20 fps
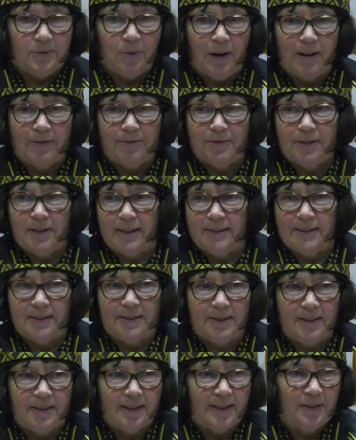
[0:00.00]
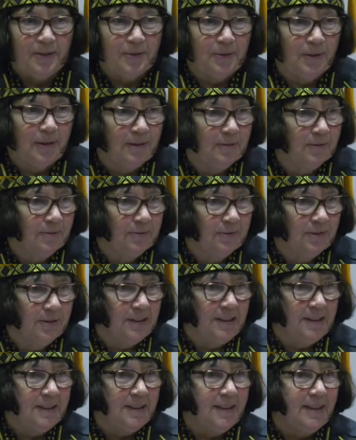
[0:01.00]
his wife, Katerina, who I've
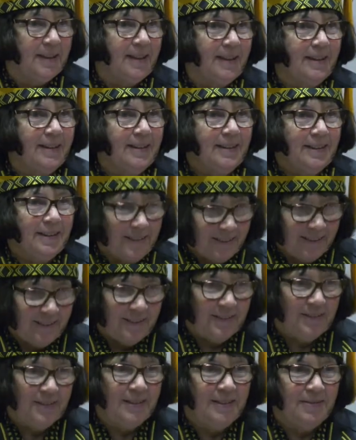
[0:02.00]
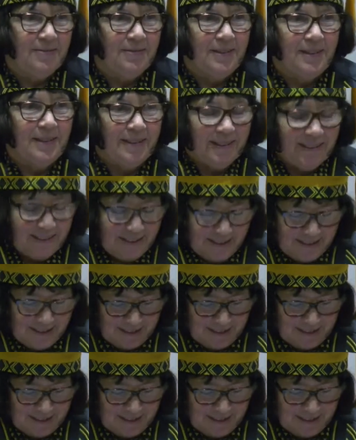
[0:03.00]
seen here this evening.